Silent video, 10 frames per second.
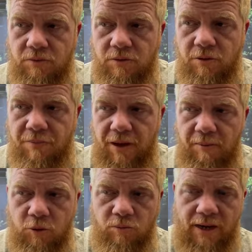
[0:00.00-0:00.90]
to be
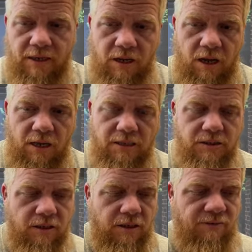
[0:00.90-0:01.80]
able to write
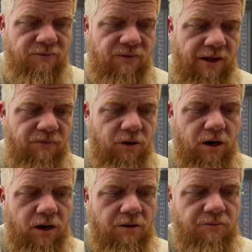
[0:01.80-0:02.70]
laws in favor
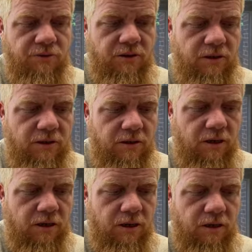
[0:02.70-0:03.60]
of the
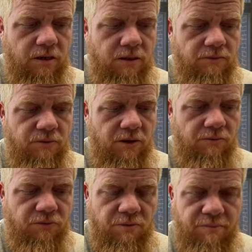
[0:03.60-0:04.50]
uh, uh, of
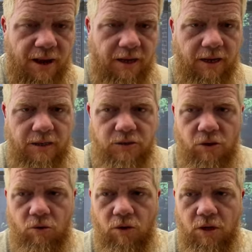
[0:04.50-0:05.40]
of the bank. And
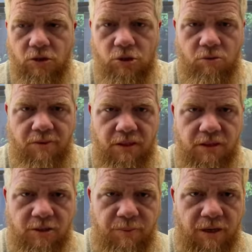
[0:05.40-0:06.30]
so so many of
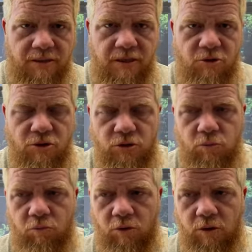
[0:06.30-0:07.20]
these
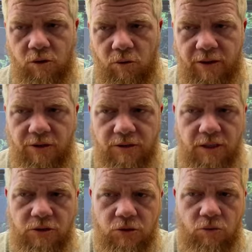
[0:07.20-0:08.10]
politicians were lawyers.
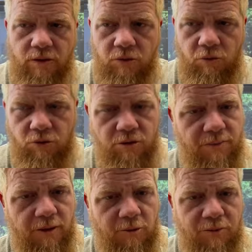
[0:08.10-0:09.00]
And so in order to be
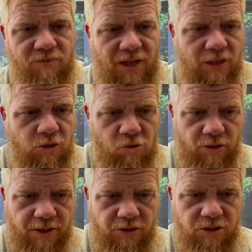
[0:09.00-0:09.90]
able to prevent
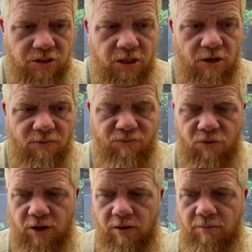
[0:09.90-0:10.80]
lawyers
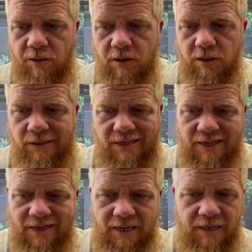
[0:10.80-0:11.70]
from
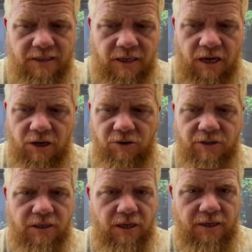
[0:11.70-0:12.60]
getting into
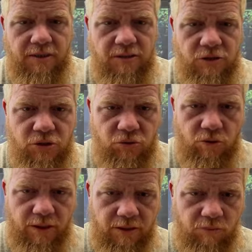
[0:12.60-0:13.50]
Congress and
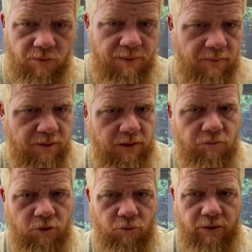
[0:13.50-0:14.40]
destroying the republic
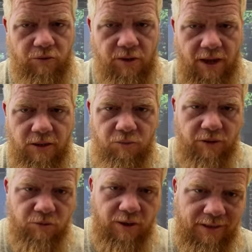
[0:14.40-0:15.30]
in which we created, we
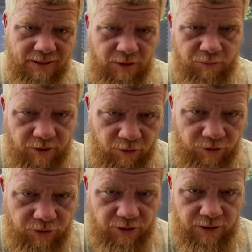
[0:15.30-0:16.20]
created the original
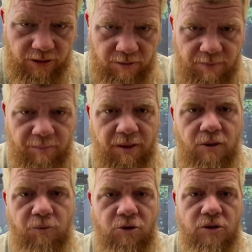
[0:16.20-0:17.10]
13th
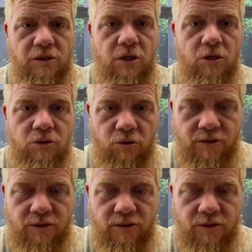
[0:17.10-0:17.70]
Amendment, which is no